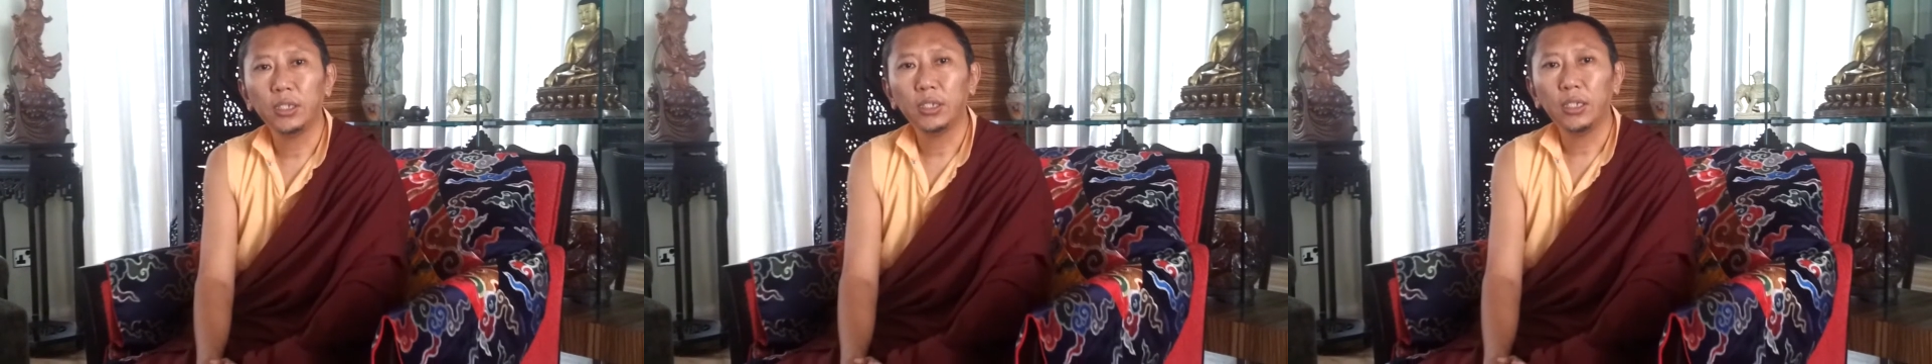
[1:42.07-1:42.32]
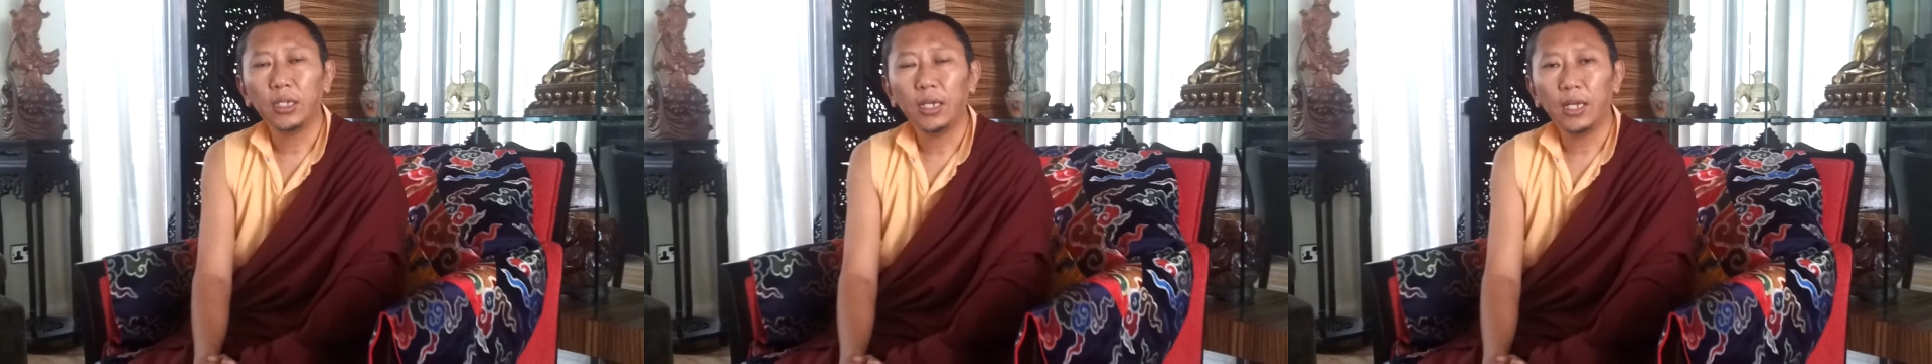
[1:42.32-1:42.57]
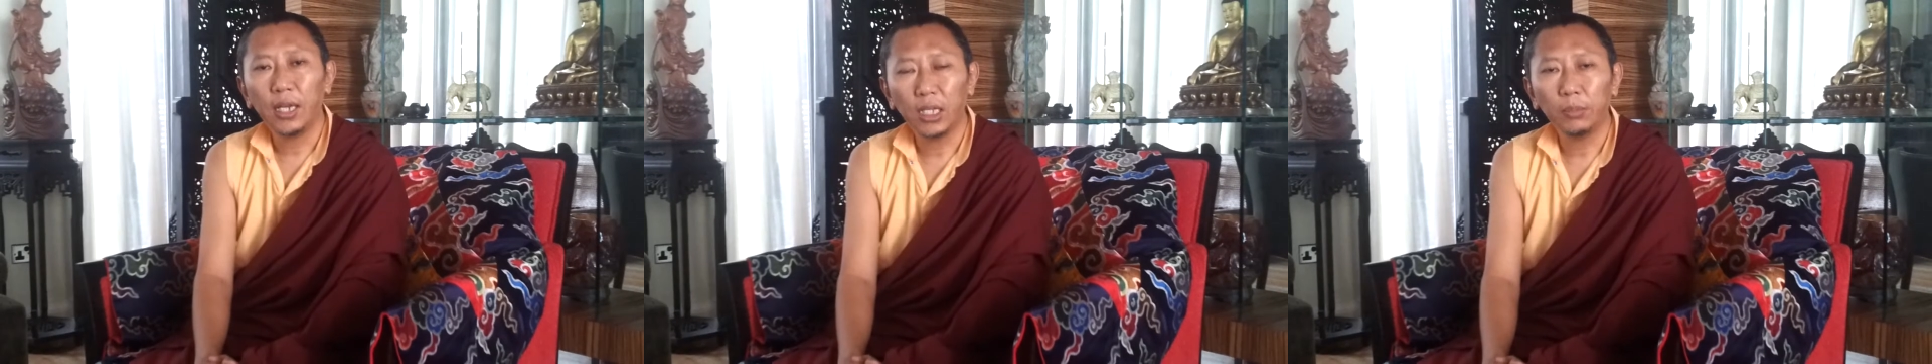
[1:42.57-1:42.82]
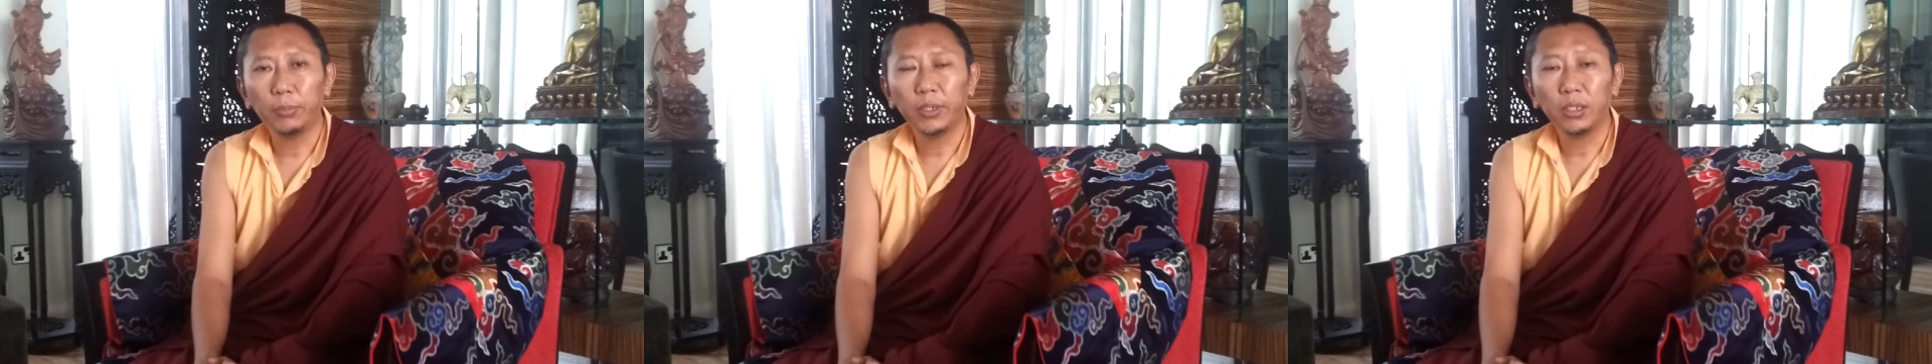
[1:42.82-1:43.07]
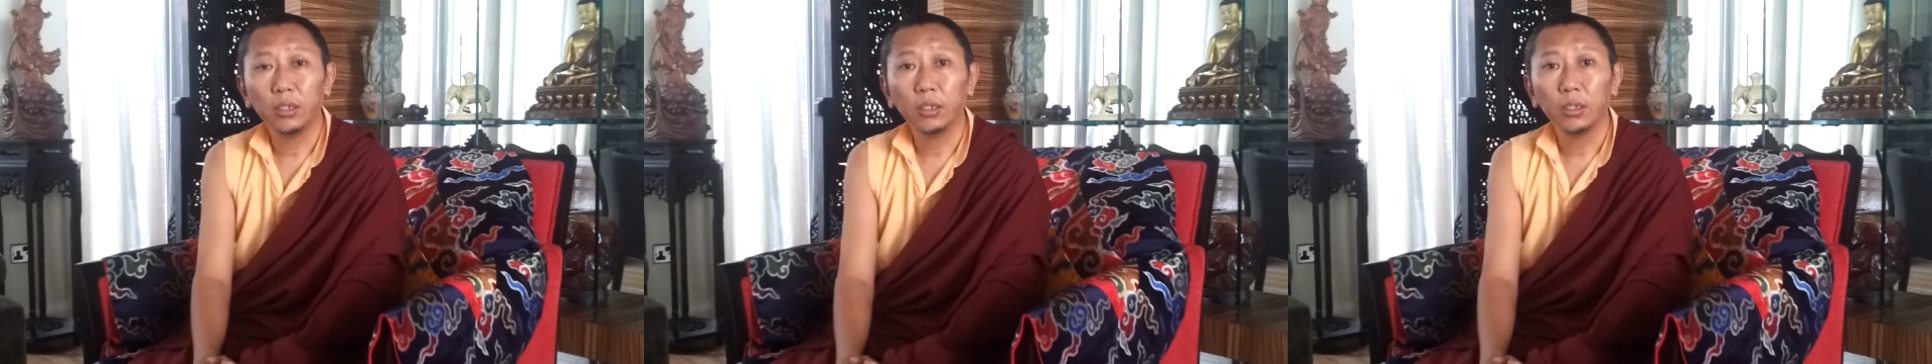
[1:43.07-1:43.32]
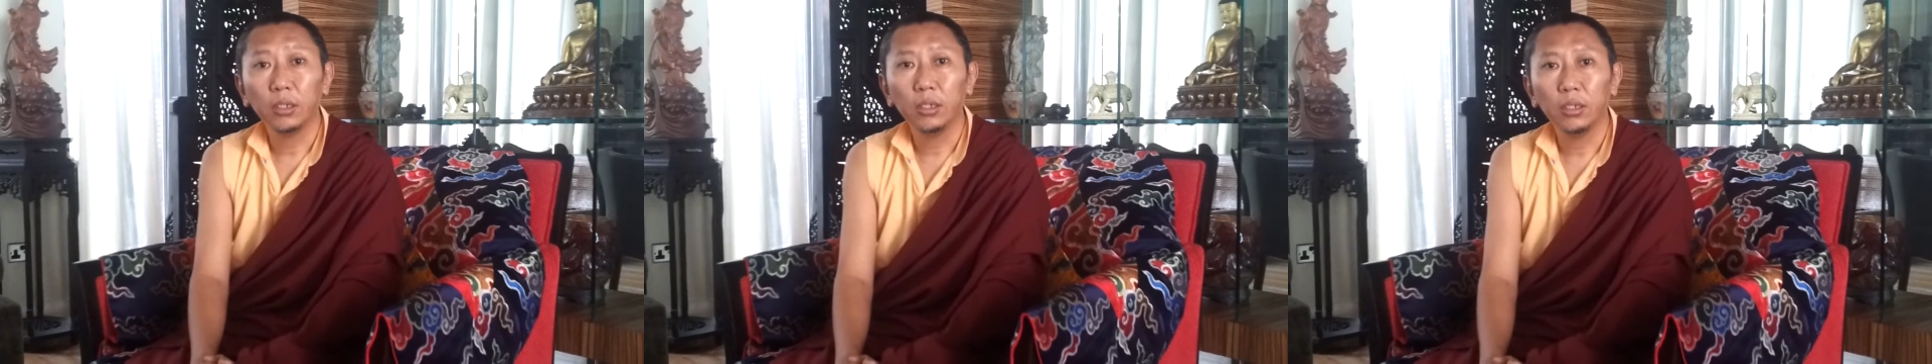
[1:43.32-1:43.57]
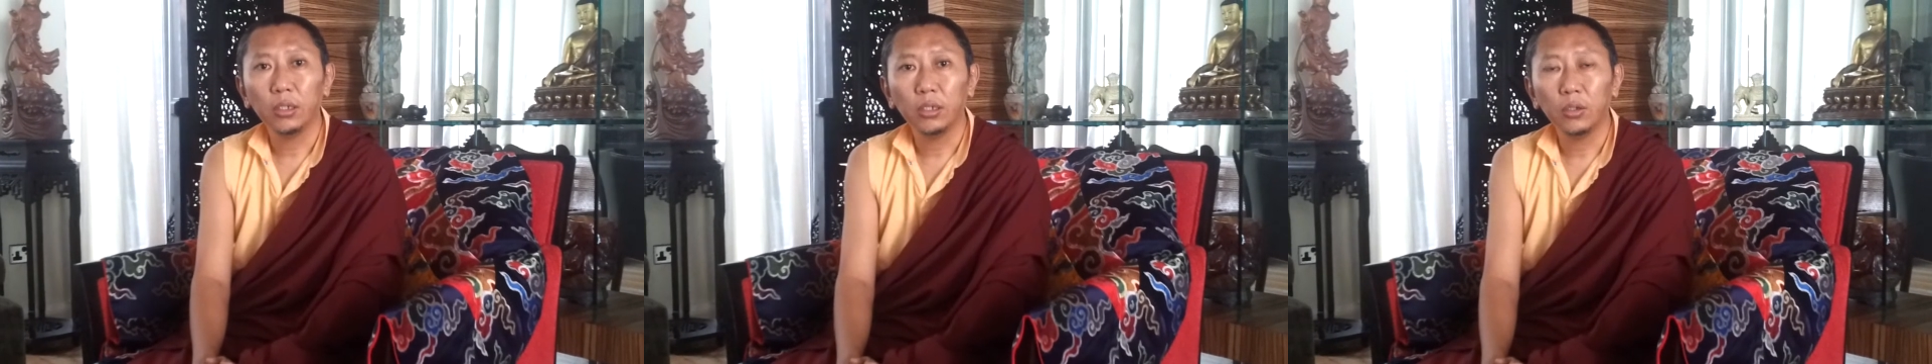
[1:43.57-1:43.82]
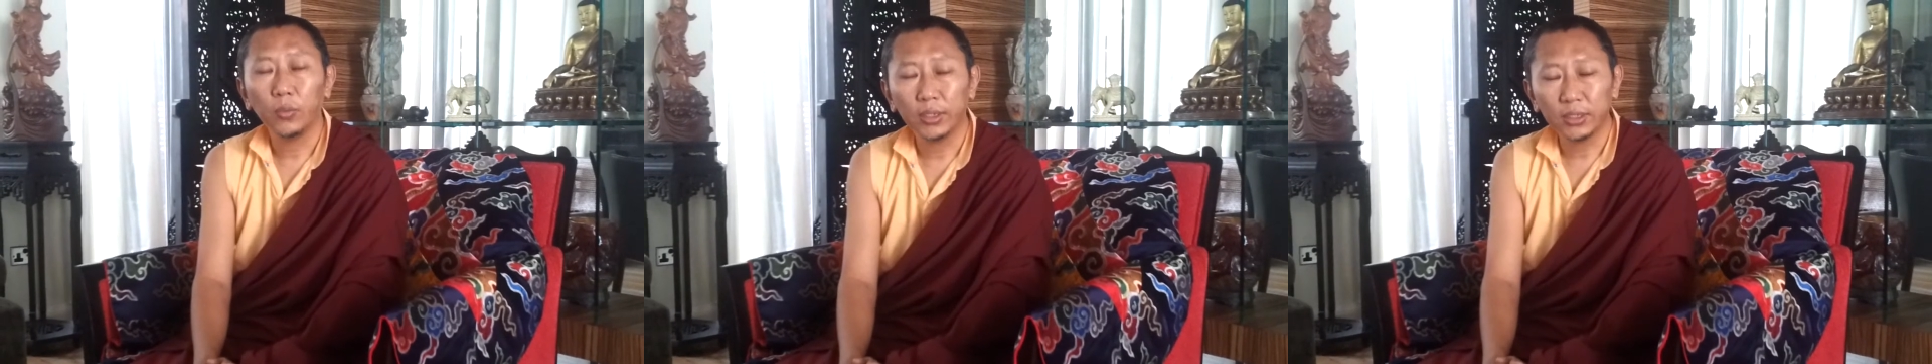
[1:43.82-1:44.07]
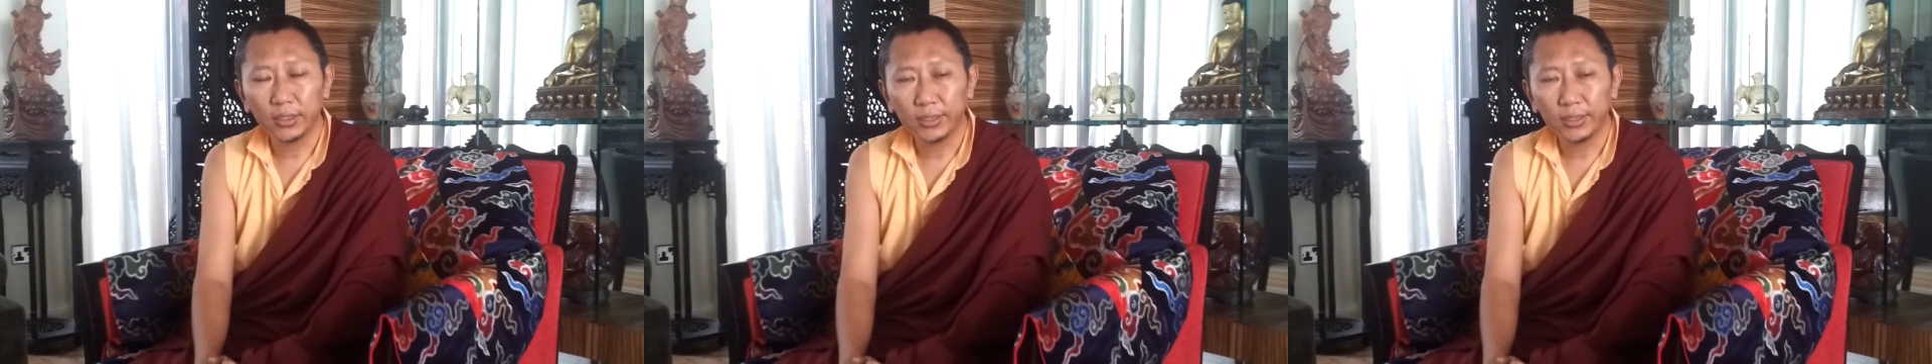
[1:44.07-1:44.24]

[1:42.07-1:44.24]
helping oneself.